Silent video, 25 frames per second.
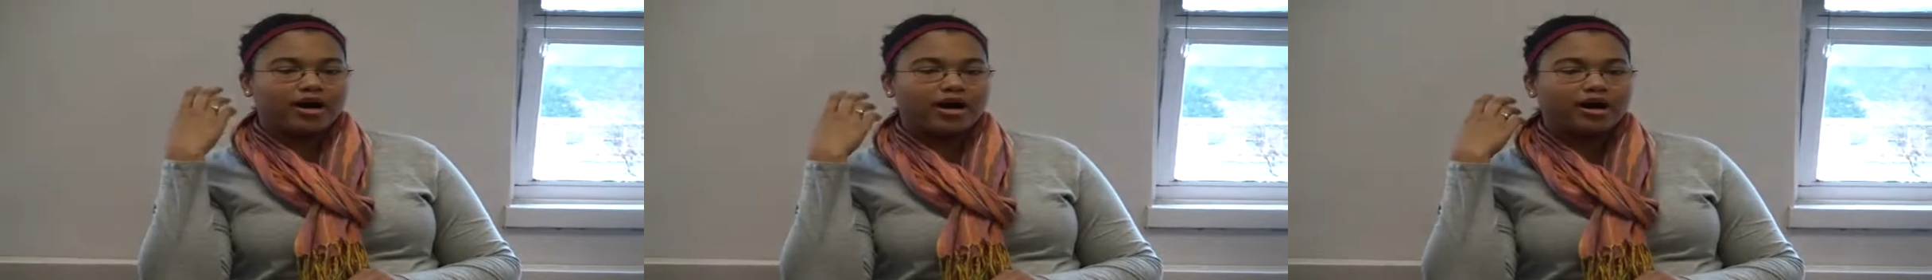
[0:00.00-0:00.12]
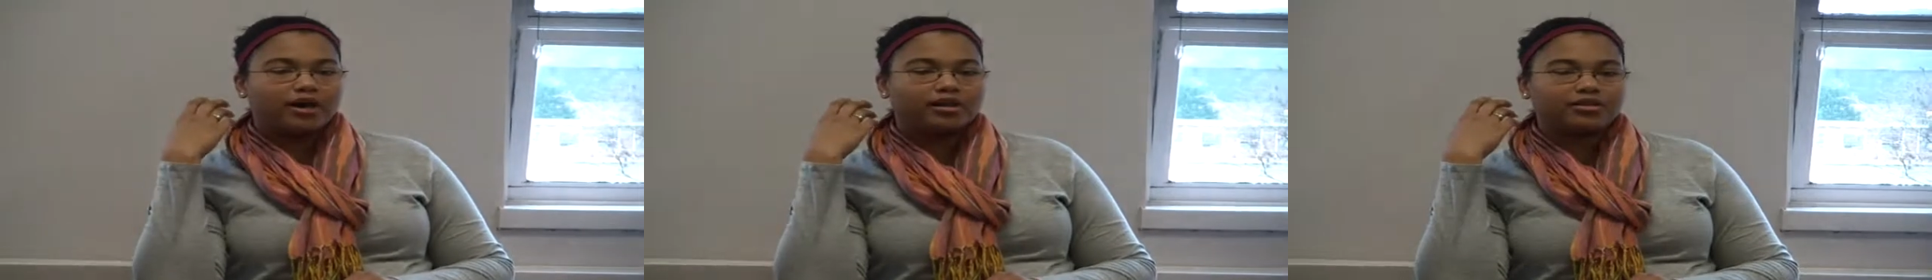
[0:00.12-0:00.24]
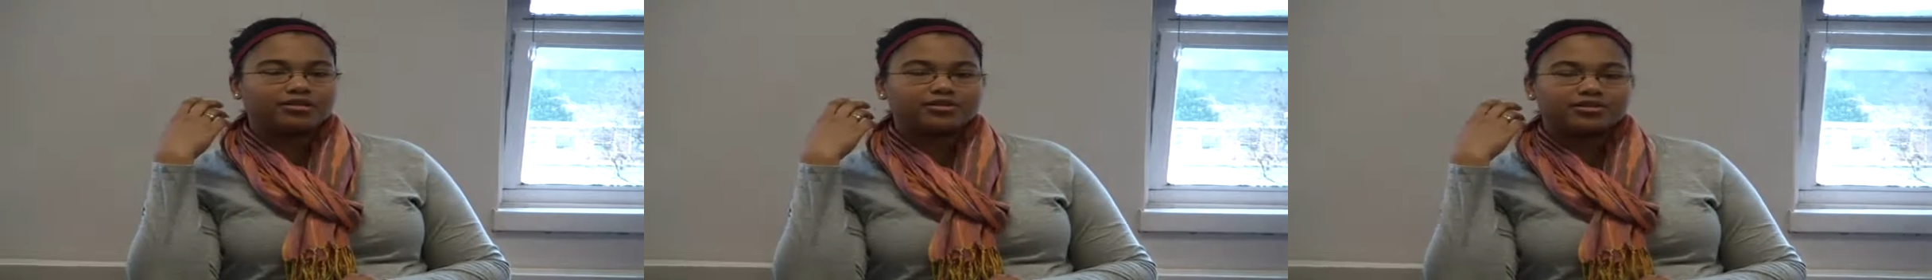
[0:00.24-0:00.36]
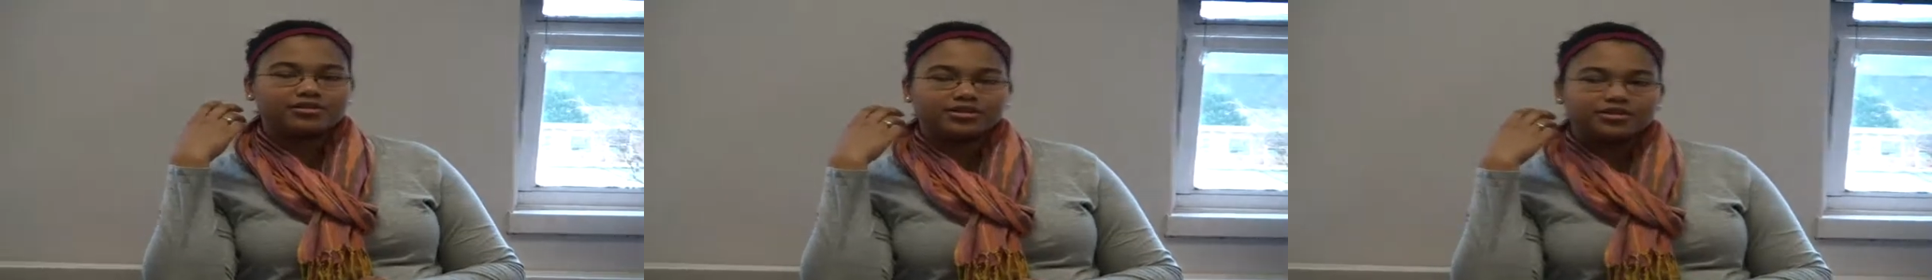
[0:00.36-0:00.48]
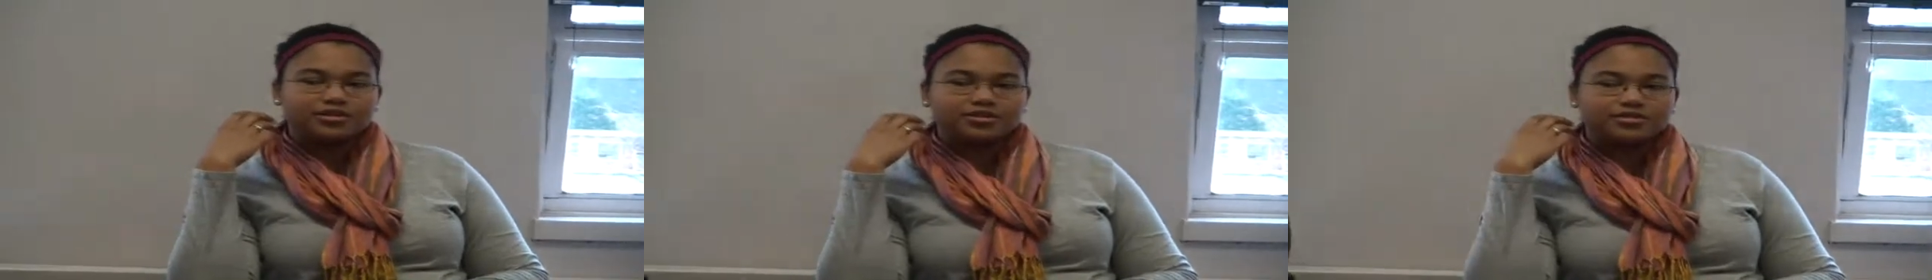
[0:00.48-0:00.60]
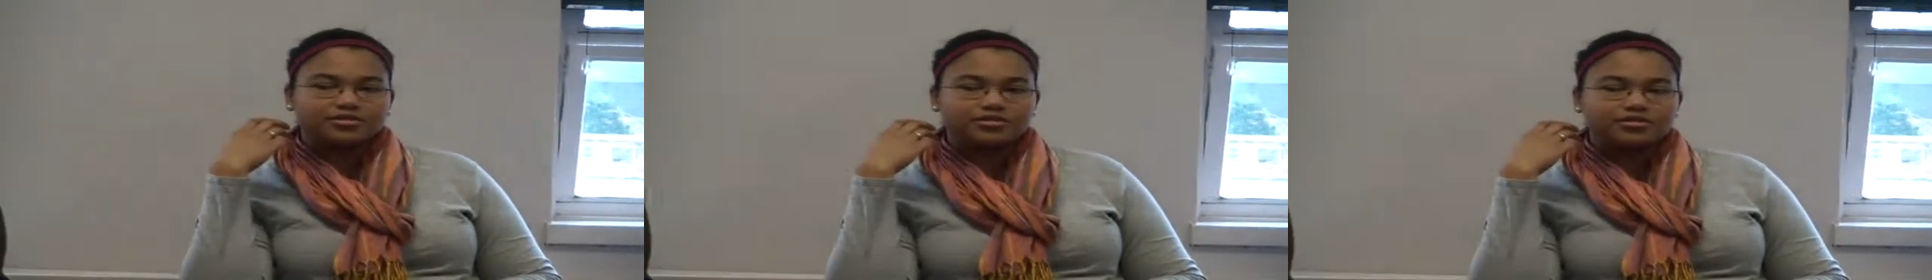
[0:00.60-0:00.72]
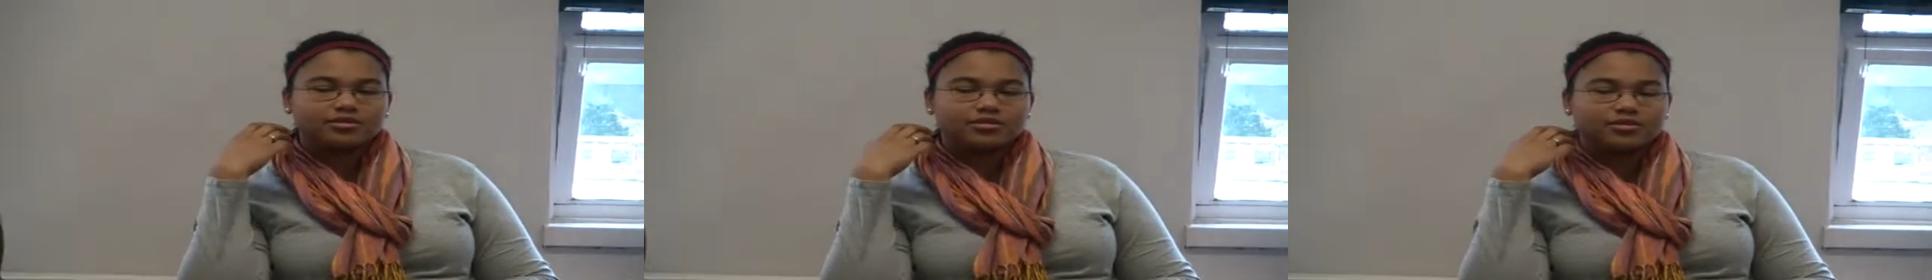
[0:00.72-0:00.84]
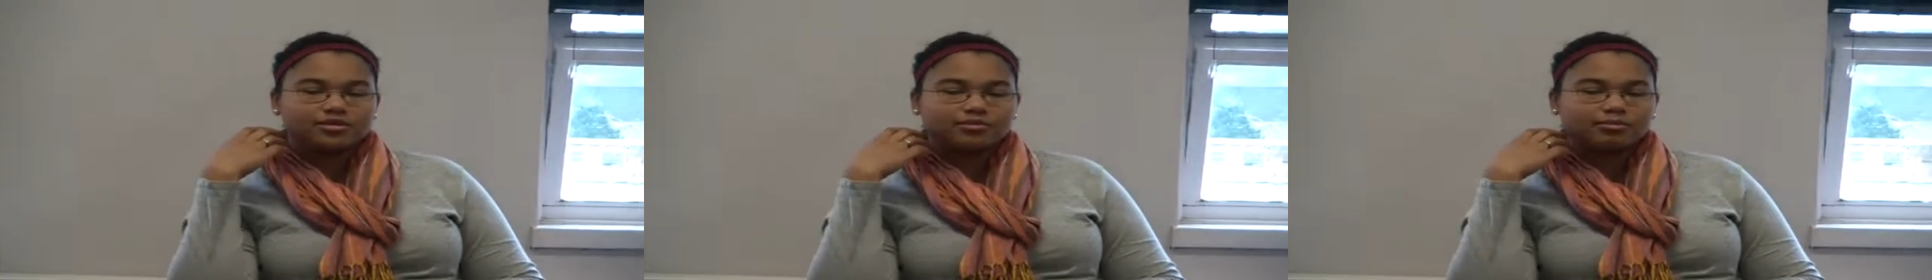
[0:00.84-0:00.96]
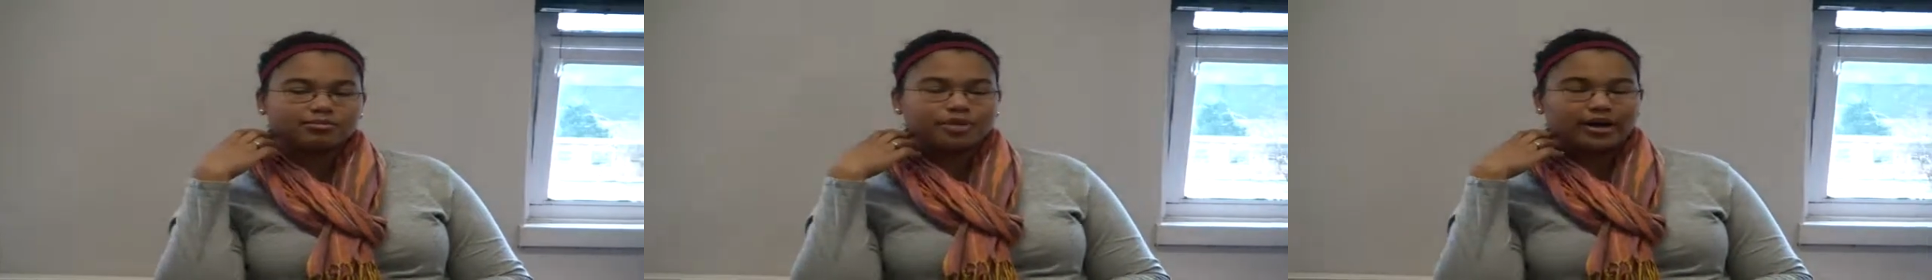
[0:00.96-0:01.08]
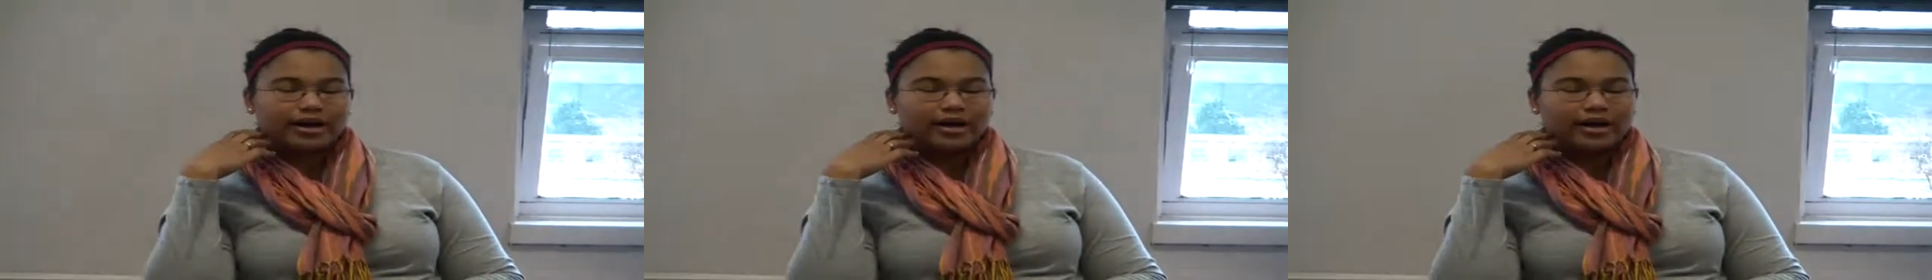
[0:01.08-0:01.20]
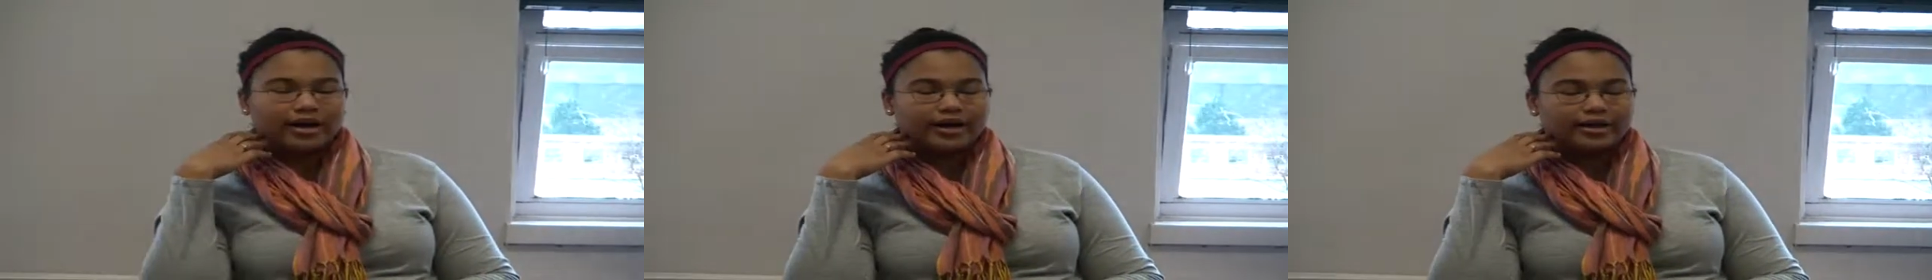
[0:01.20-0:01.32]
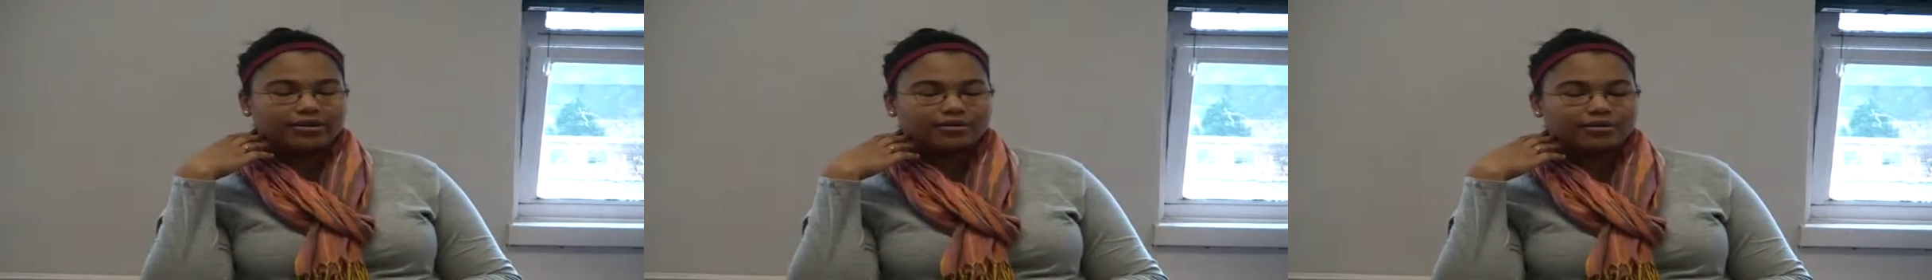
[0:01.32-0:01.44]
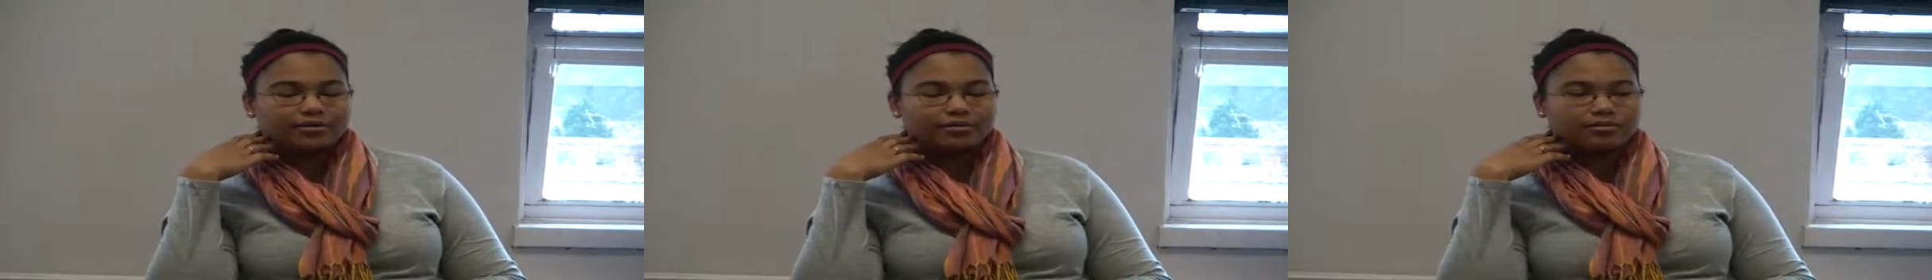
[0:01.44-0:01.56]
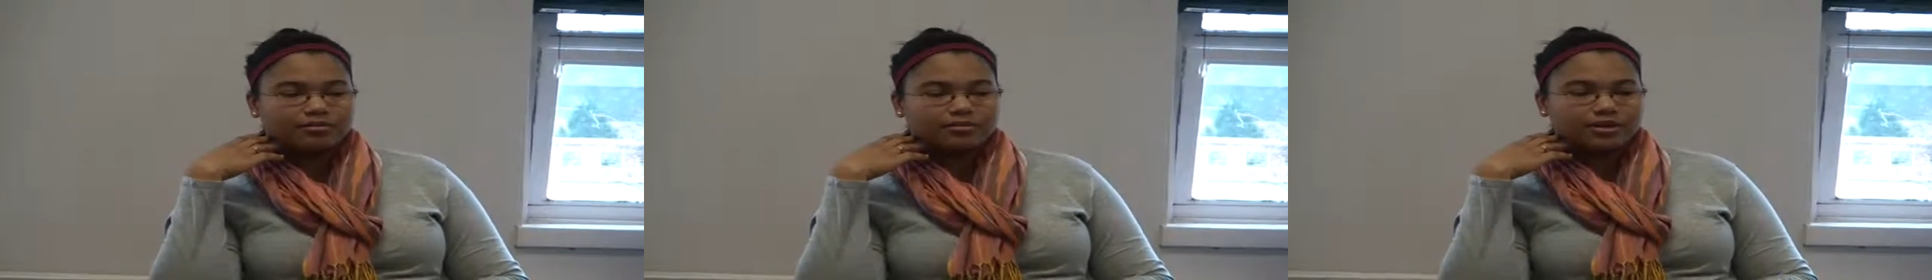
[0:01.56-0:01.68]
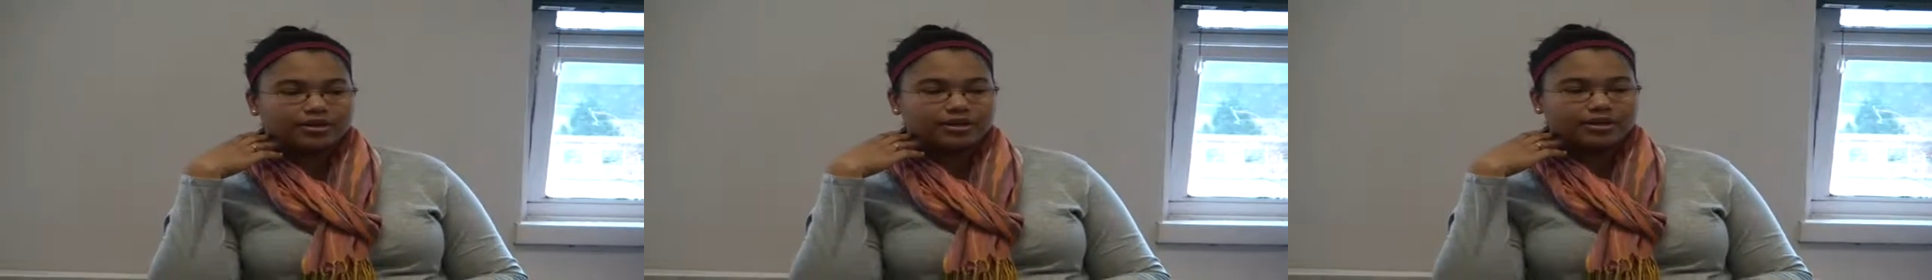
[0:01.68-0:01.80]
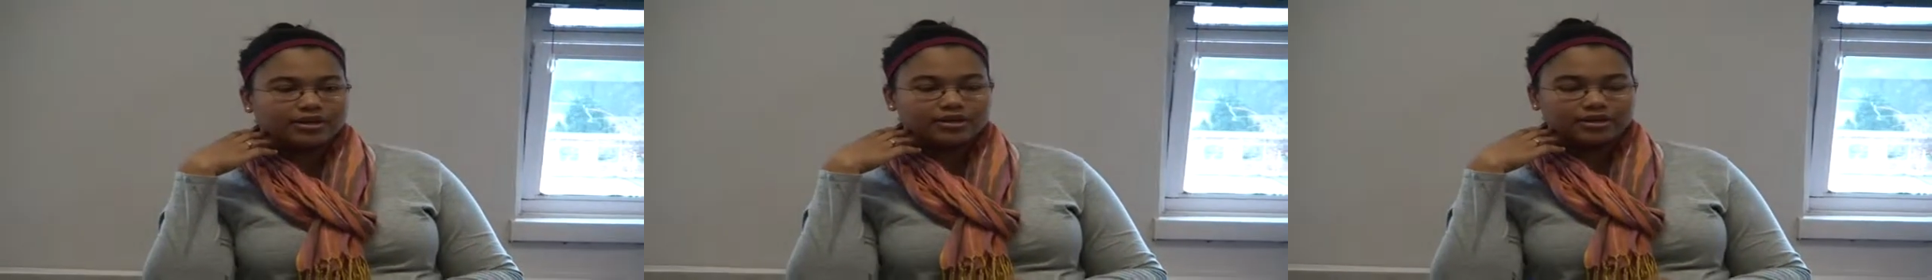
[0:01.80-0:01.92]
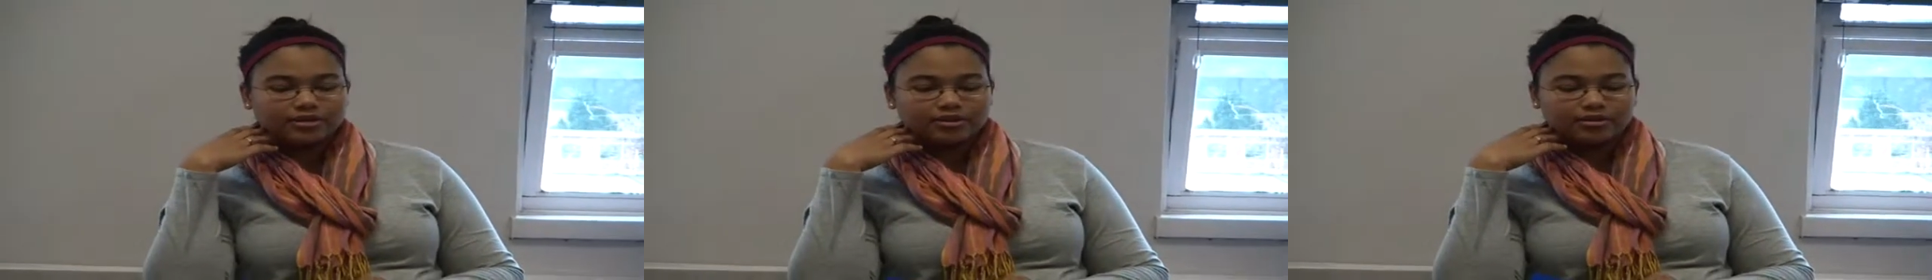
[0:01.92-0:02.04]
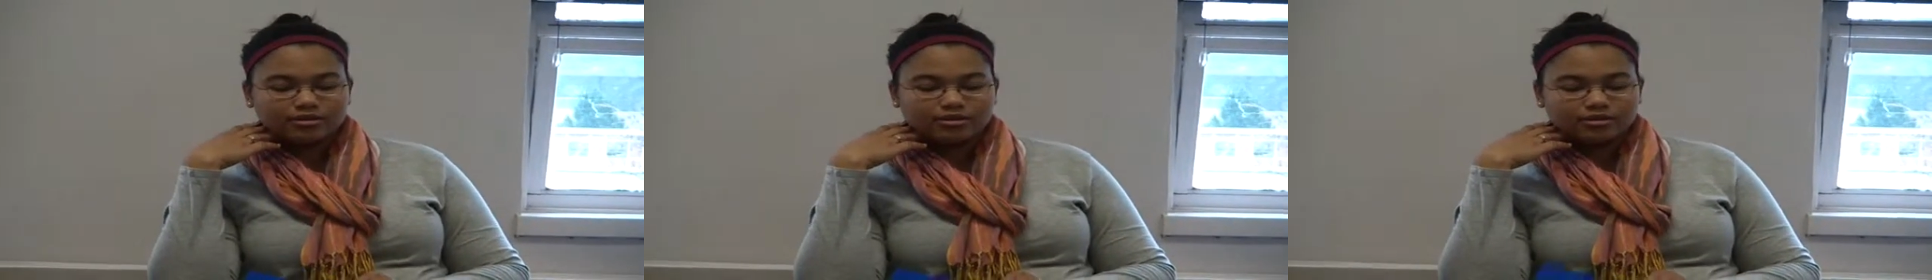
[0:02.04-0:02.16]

policies behind them, like